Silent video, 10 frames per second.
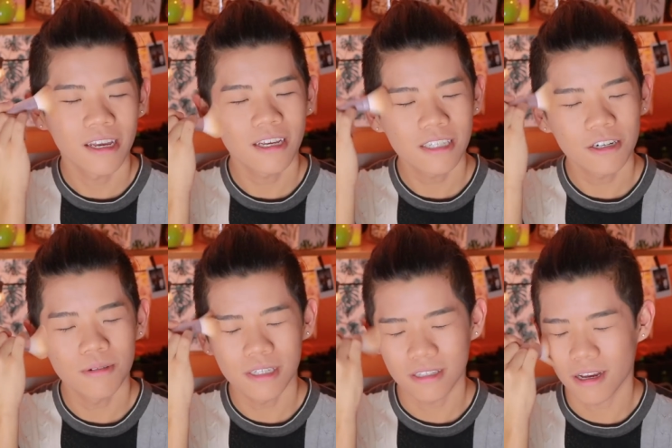And I guess I
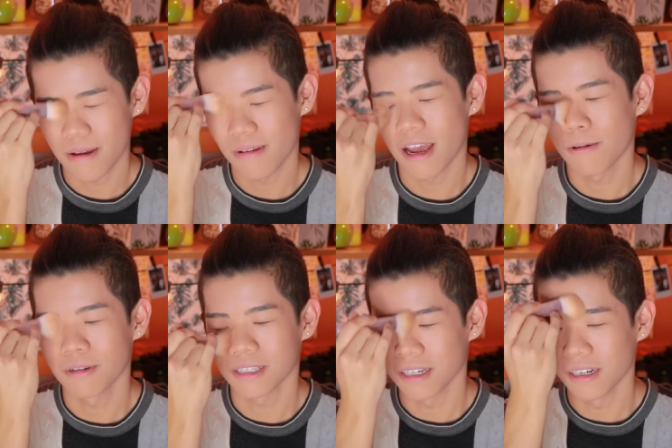always thought I
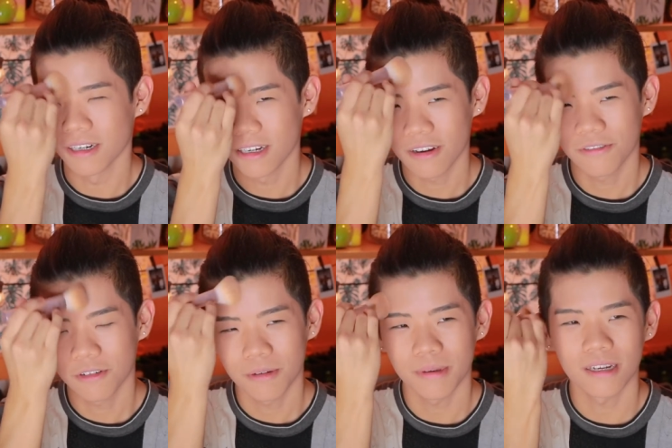wasn't good enough
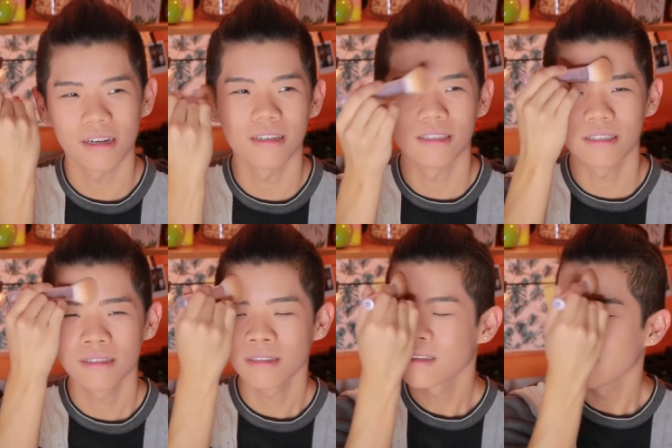for it because,
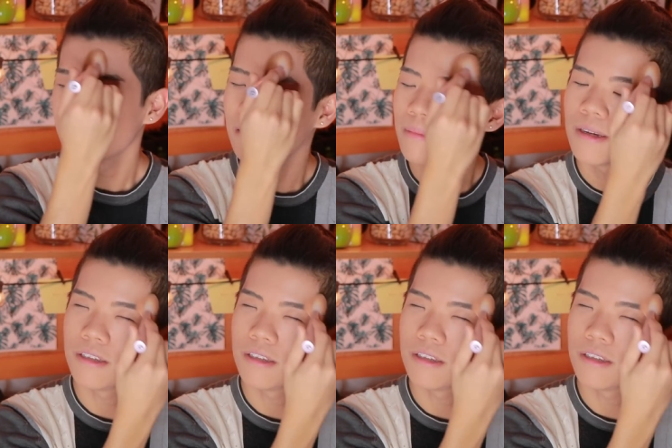you know, my